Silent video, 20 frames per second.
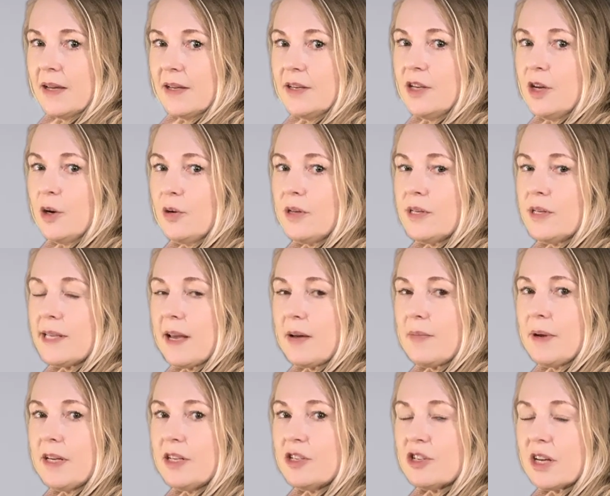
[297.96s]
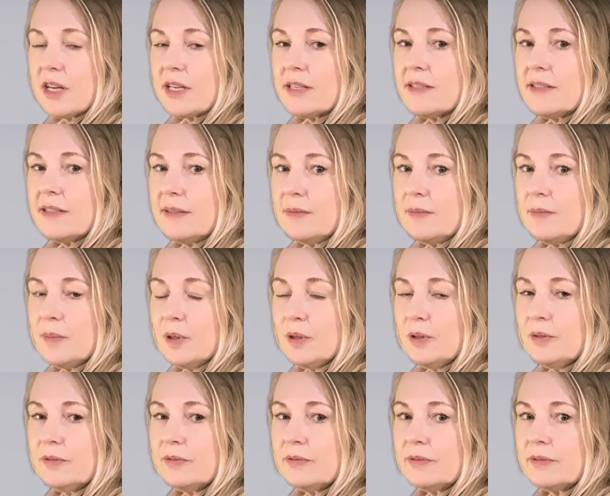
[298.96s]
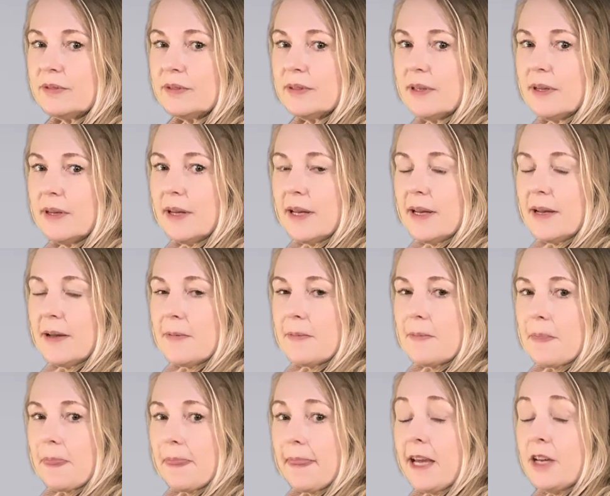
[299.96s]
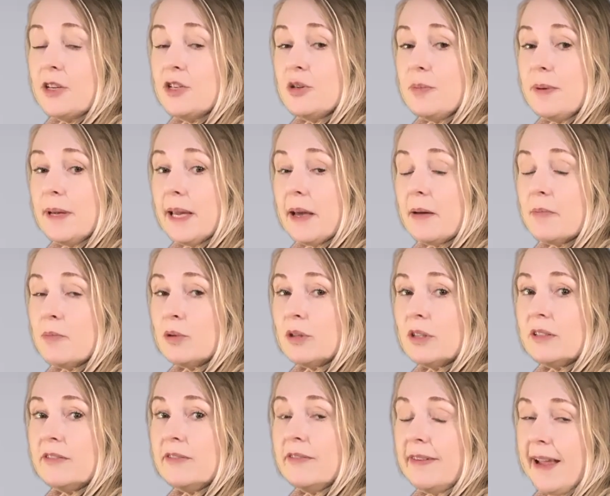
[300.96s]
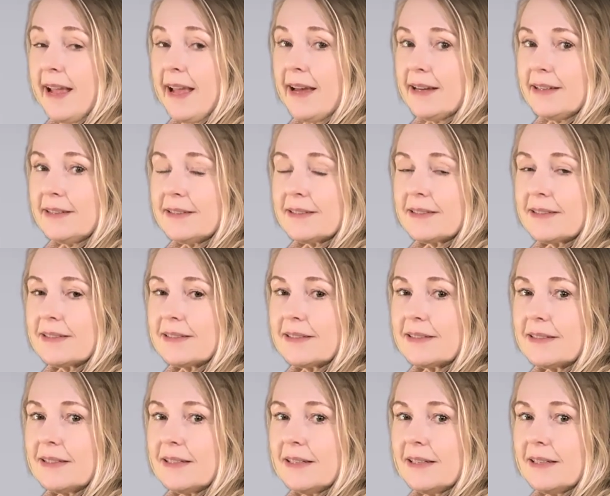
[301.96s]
Notice how my chest didn't move. As you become more advanced,